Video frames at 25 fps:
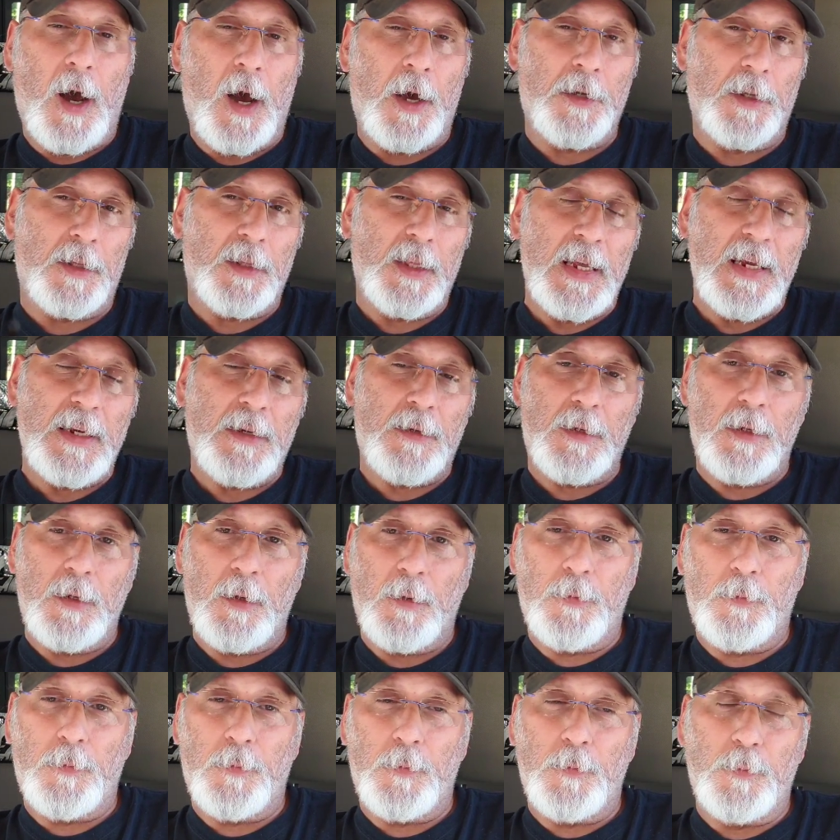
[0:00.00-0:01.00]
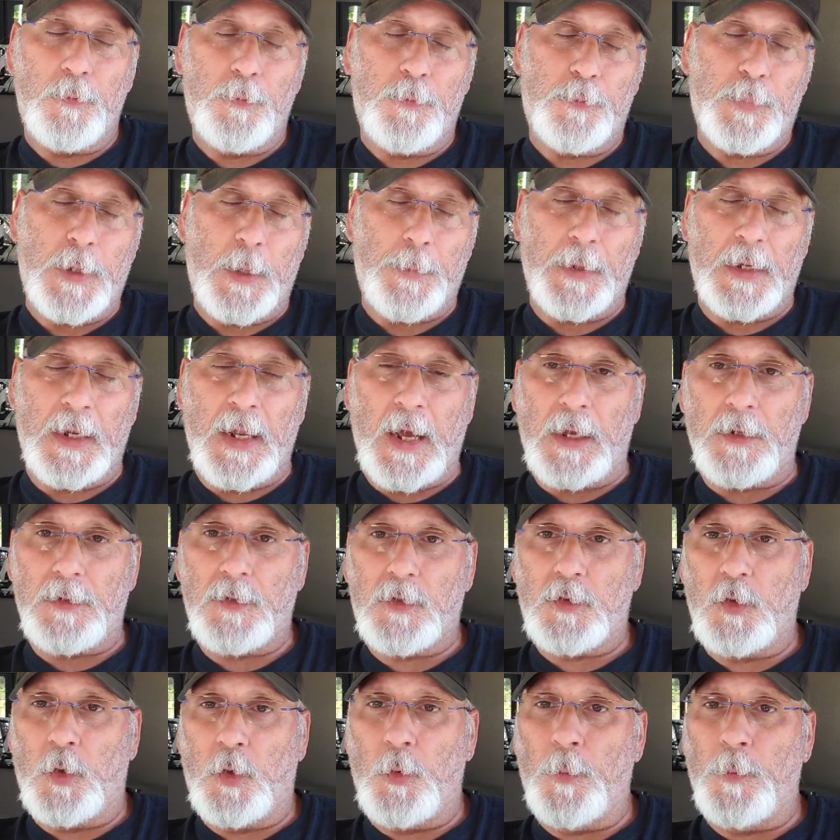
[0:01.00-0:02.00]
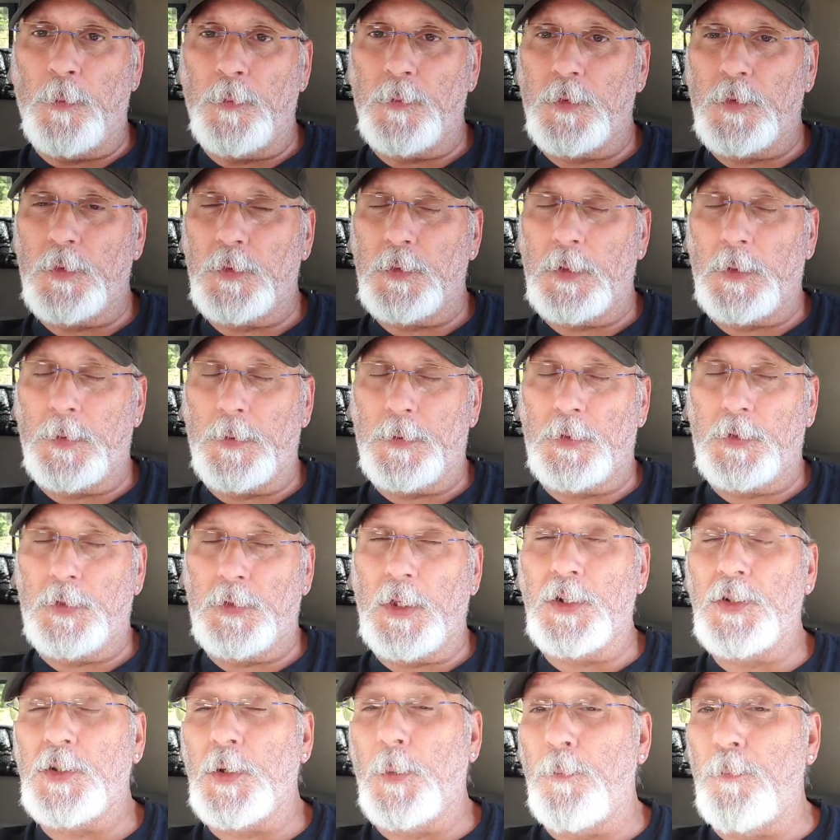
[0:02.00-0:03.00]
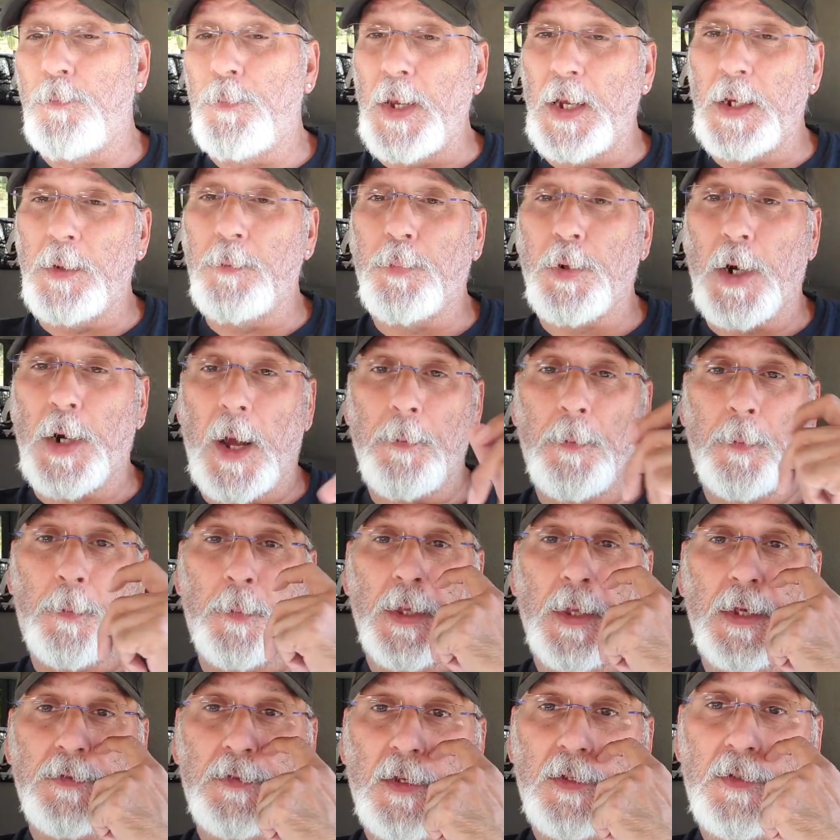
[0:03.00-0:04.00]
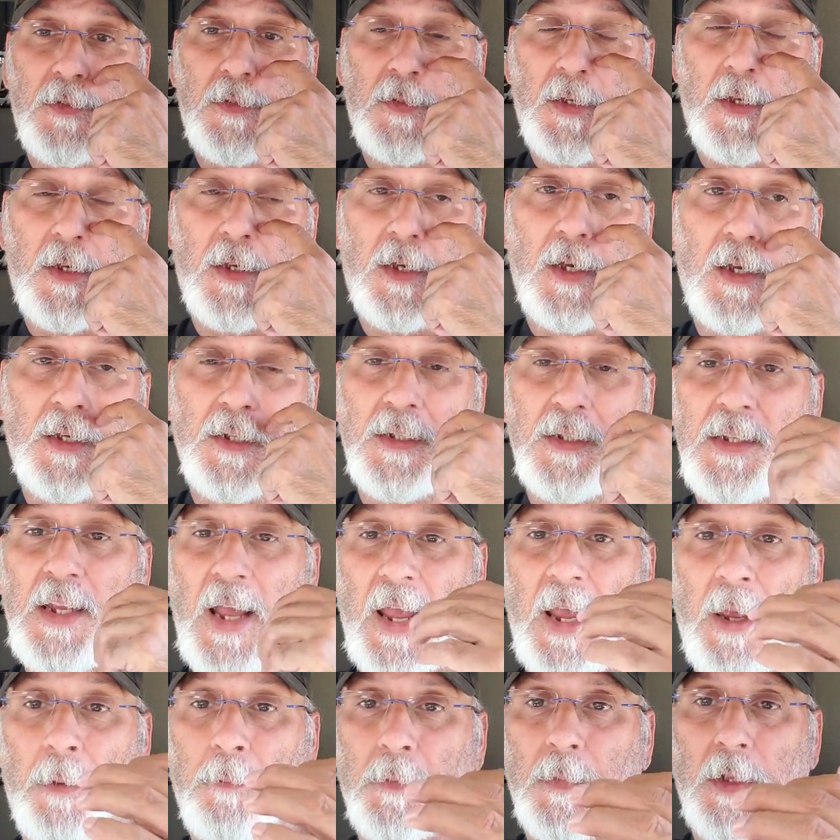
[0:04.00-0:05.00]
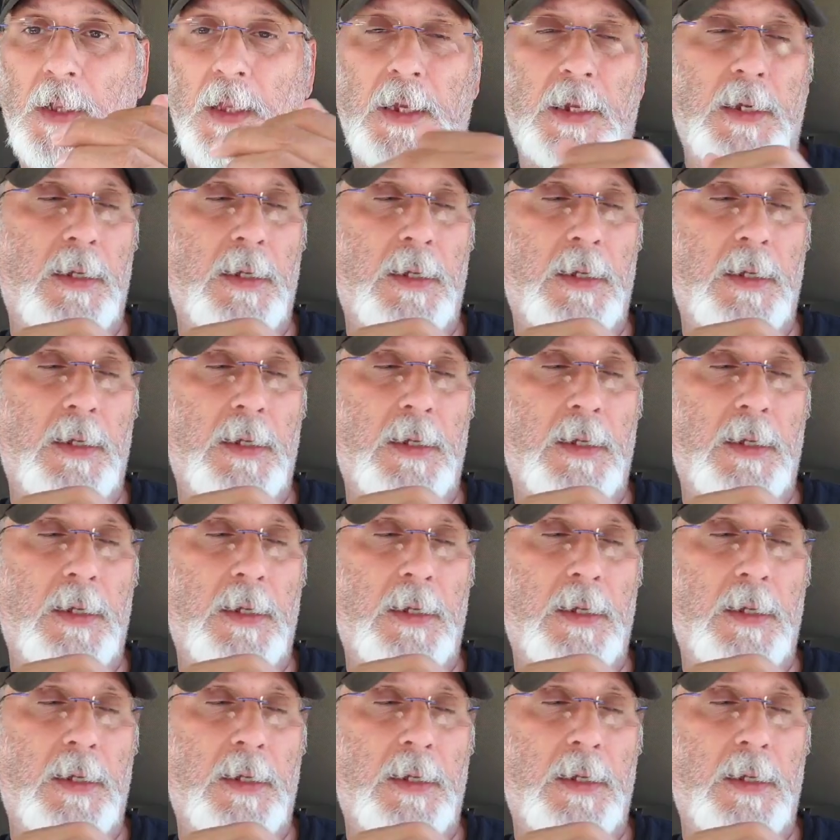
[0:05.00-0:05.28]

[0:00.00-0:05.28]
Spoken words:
On a lake, you probably not such a big problem unless it's a dammed